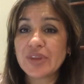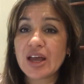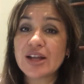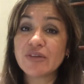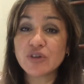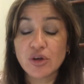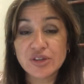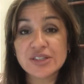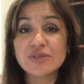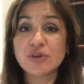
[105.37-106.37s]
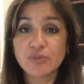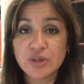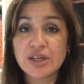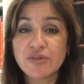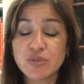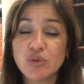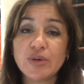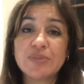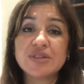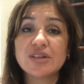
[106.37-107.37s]
And I've got this from the government
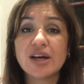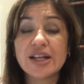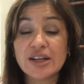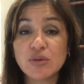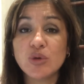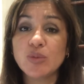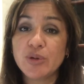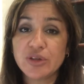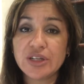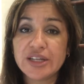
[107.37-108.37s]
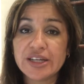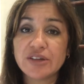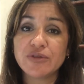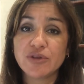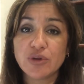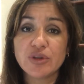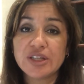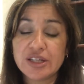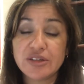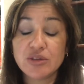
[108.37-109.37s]
website, and I will put the link for
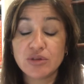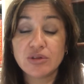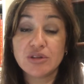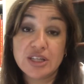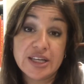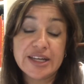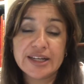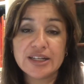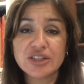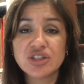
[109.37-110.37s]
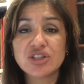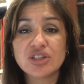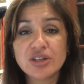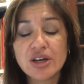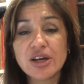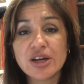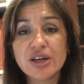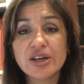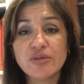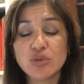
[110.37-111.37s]
the English
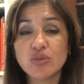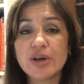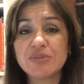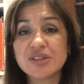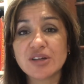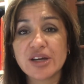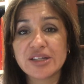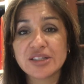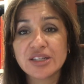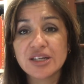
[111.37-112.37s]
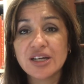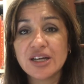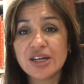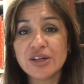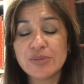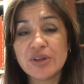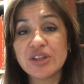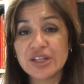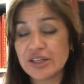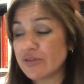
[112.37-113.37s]
government website. The
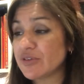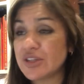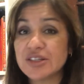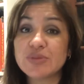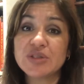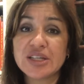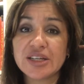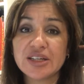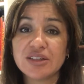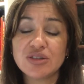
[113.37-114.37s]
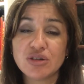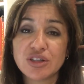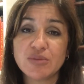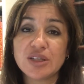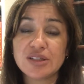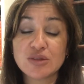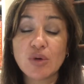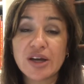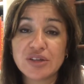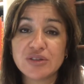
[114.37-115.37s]
link for this particular document is
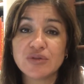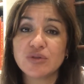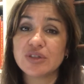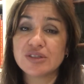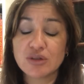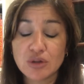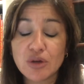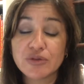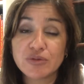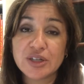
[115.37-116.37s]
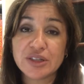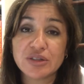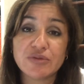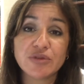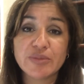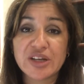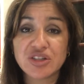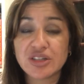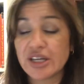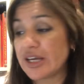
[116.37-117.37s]
quite useful. There's a lot of really good
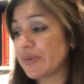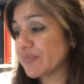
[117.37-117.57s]
information here.